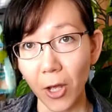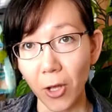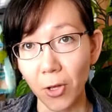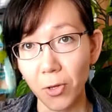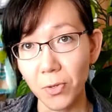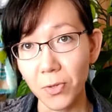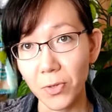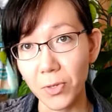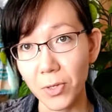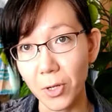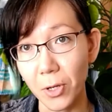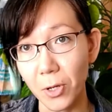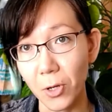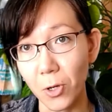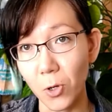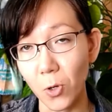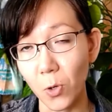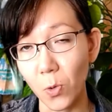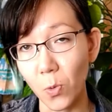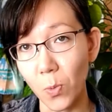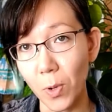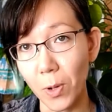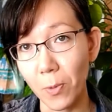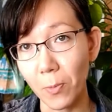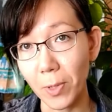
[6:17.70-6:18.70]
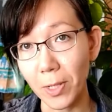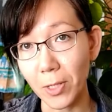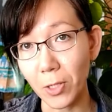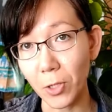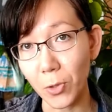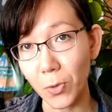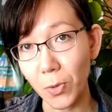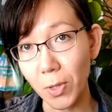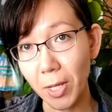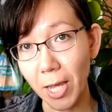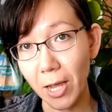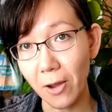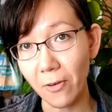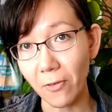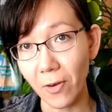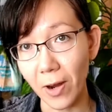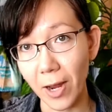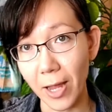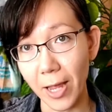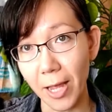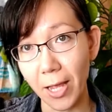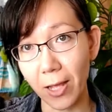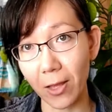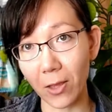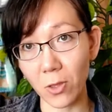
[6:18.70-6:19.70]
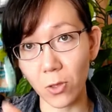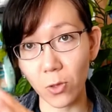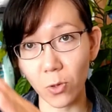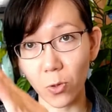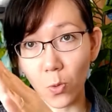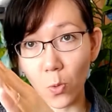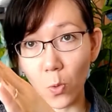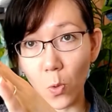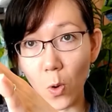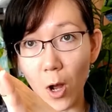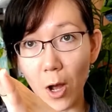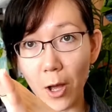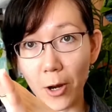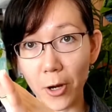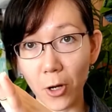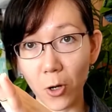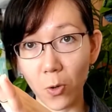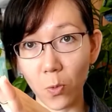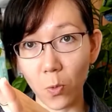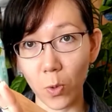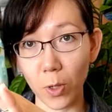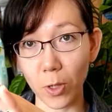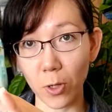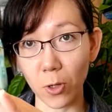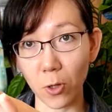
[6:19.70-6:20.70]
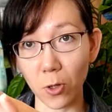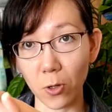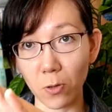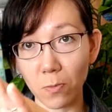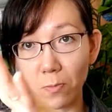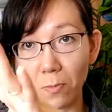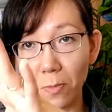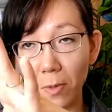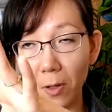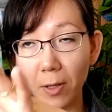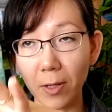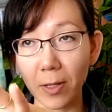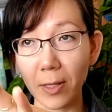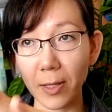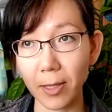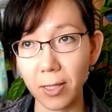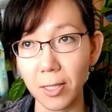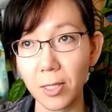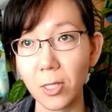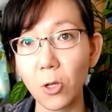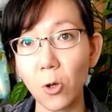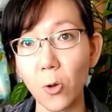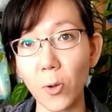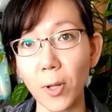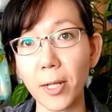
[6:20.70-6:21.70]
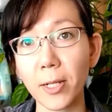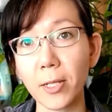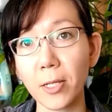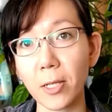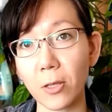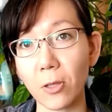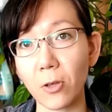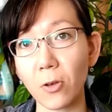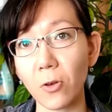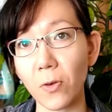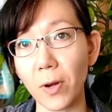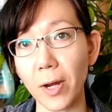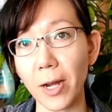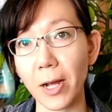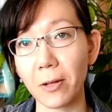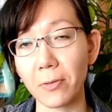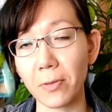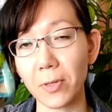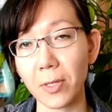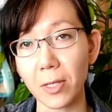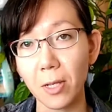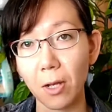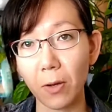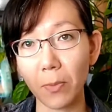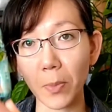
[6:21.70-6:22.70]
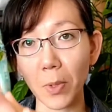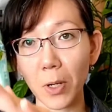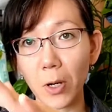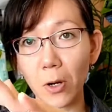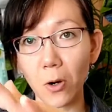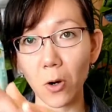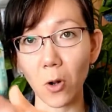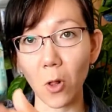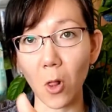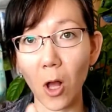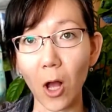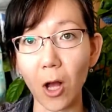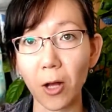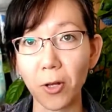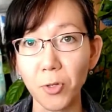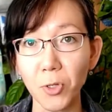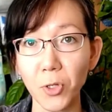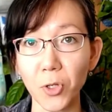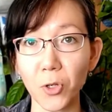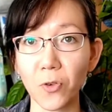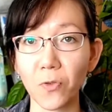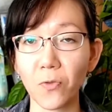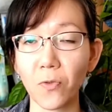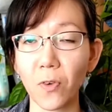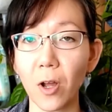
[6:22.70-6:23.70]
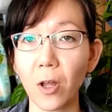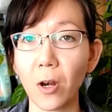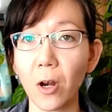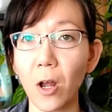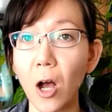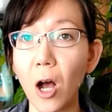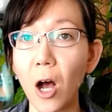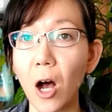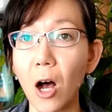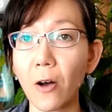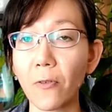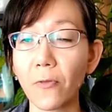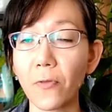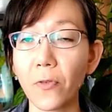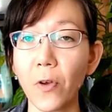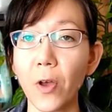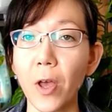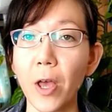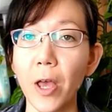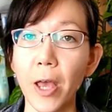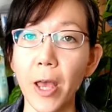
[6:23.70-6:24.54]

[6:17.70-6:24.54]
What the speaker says: so when we do get rain, the water will soak into the ground some, but it'll also run off,